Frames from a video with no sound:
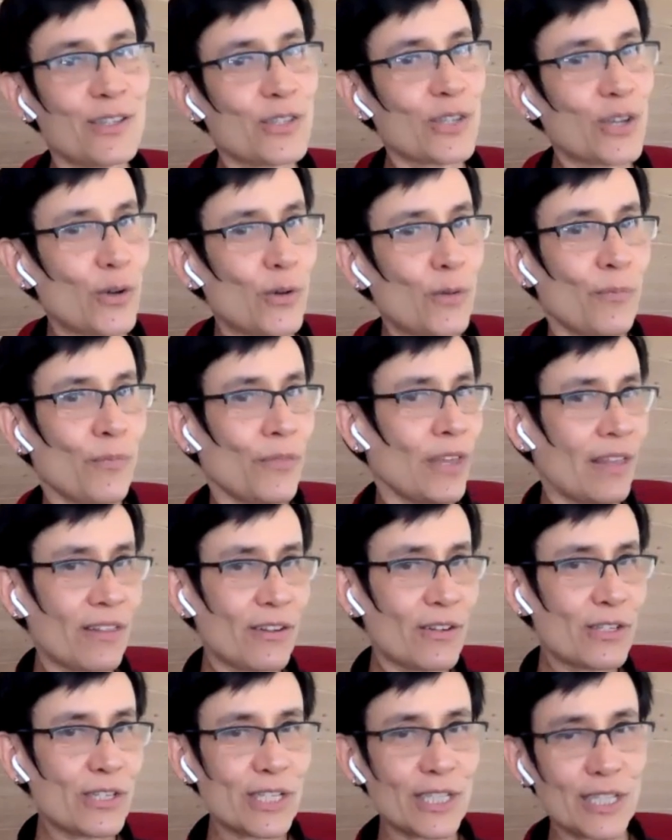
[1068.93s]
So
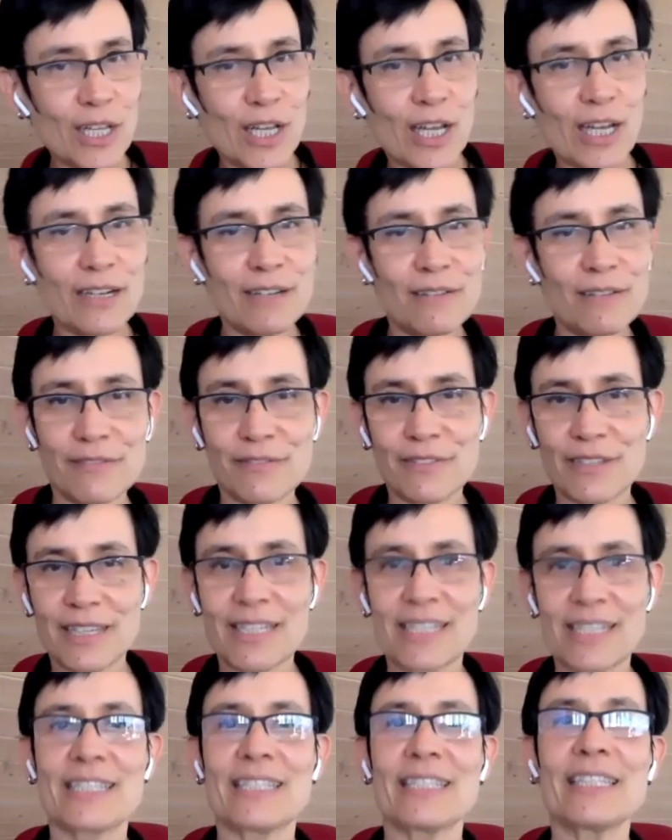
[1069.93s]
there's a lot of
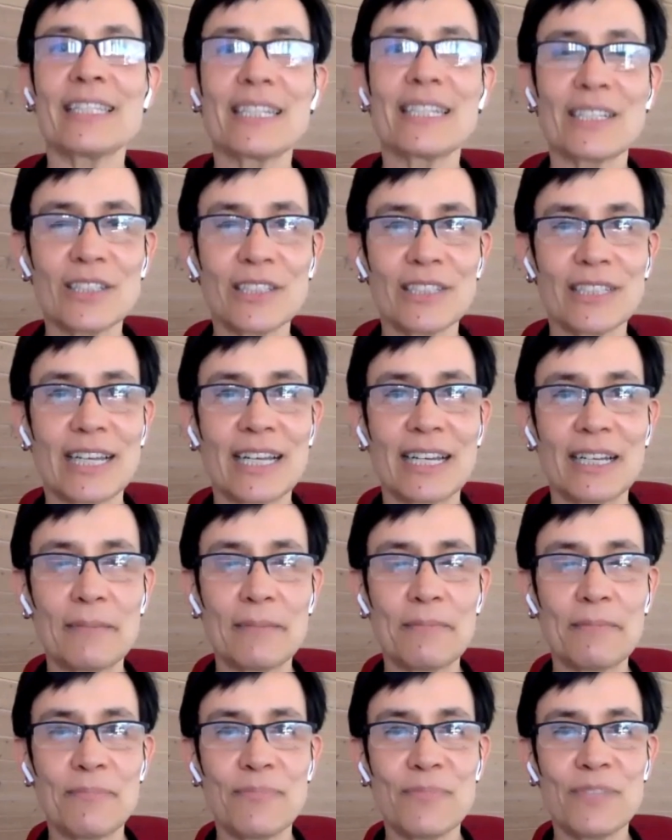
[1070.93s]
these little
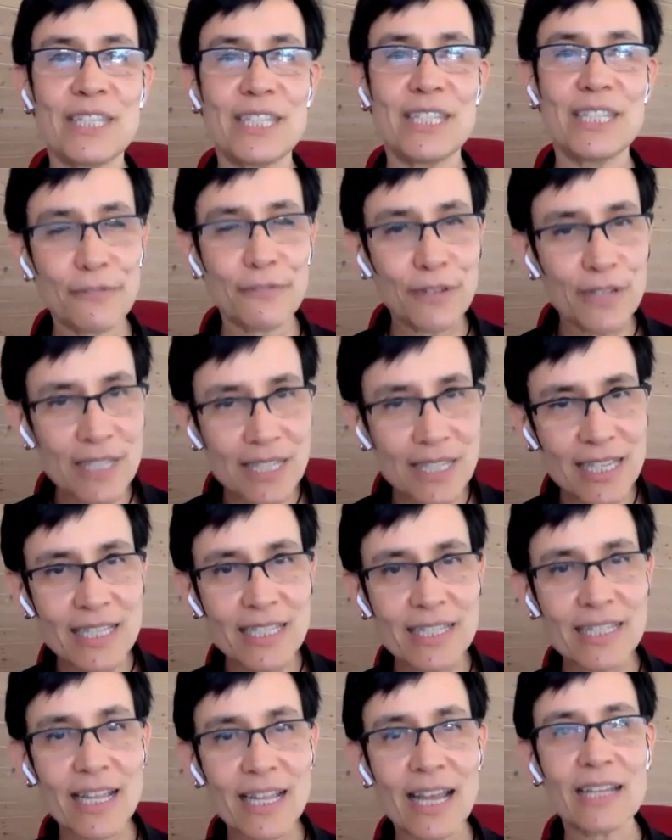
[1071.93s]

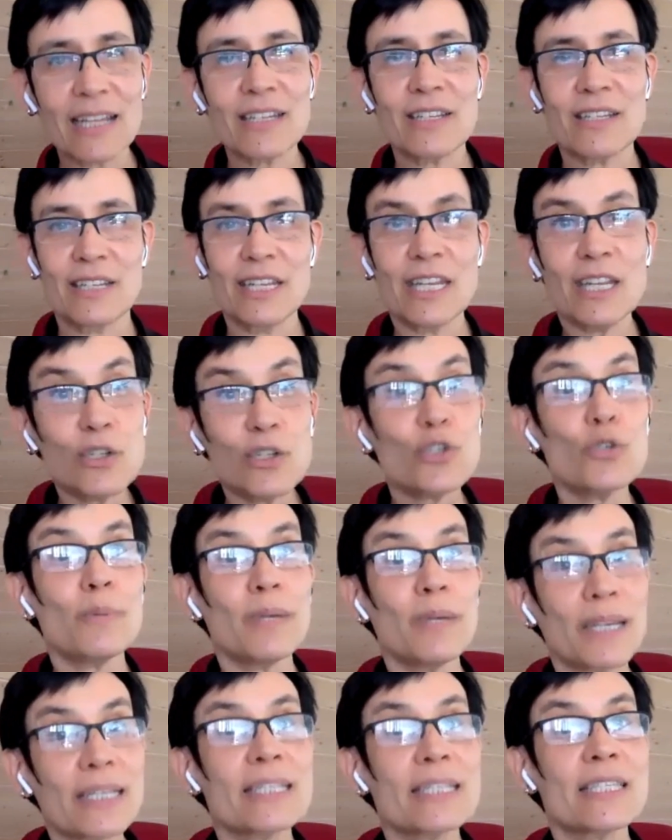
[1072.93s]
differences that need to
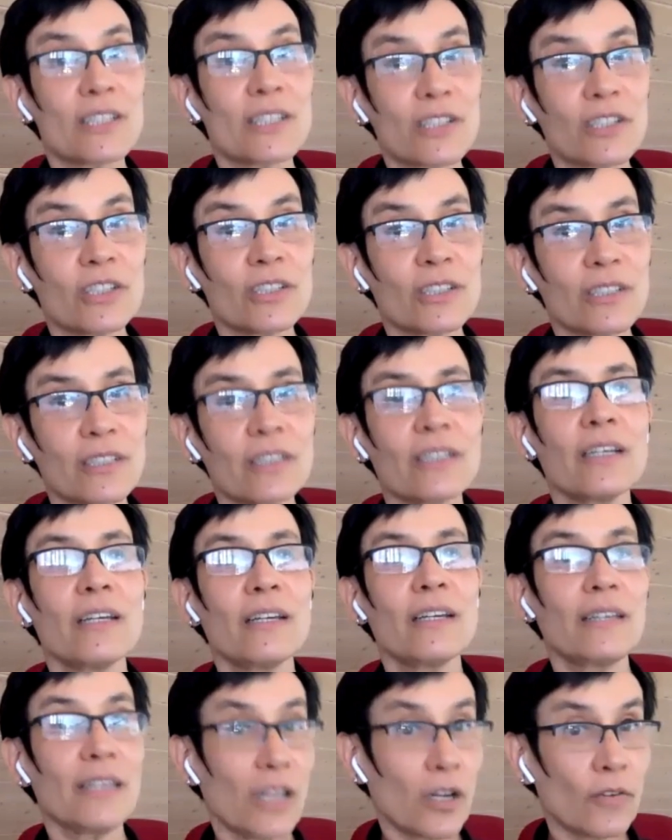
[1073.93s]
be considered
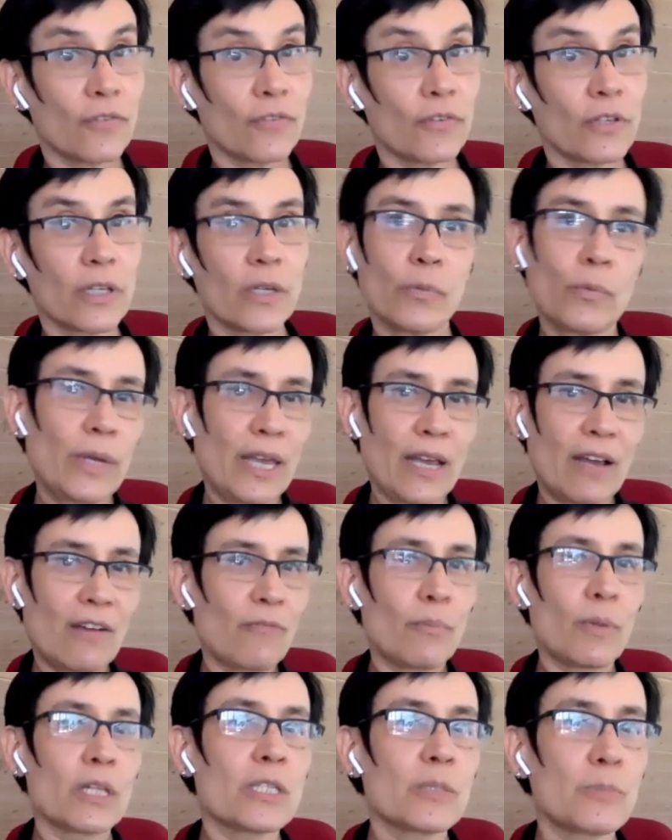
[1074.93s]
carefully. We
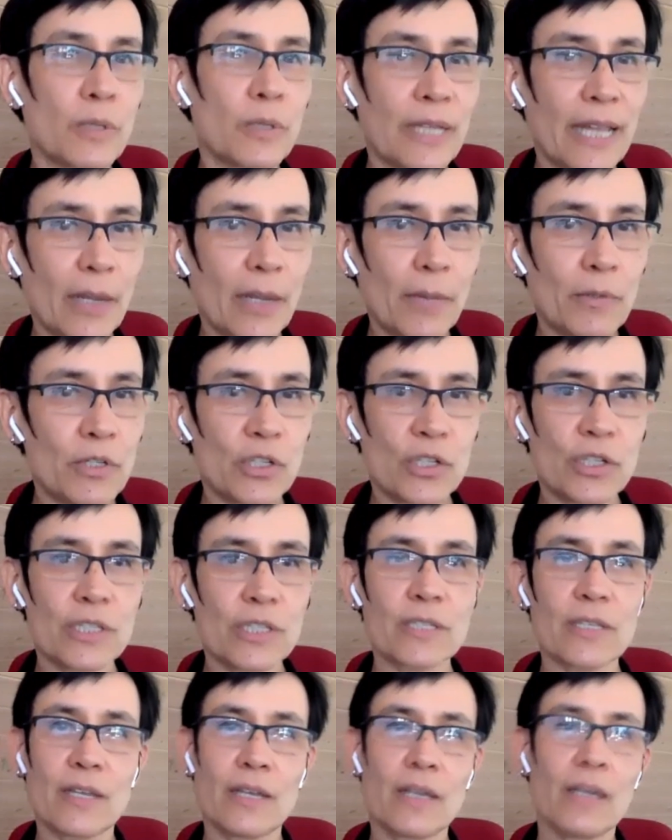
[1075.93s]
have multiple
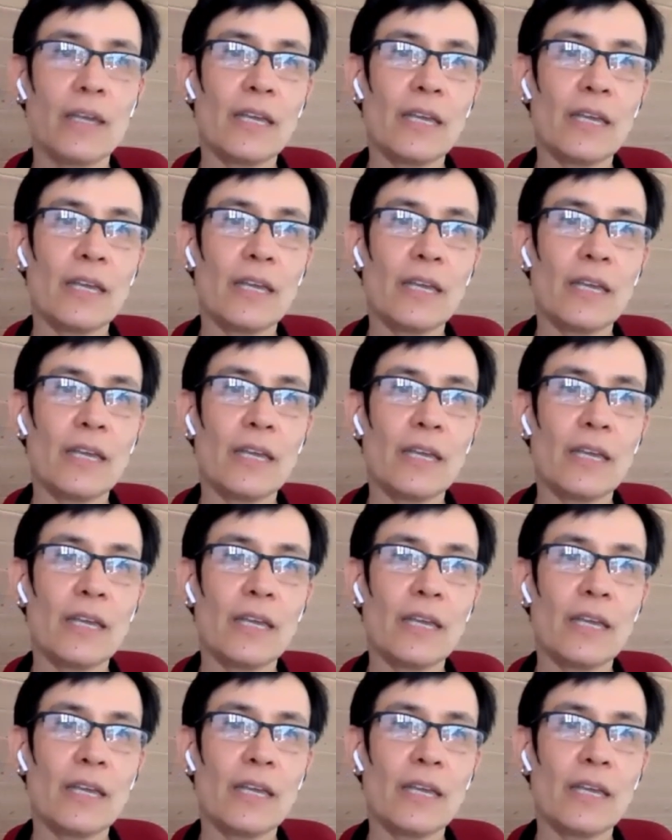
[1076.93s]
languages,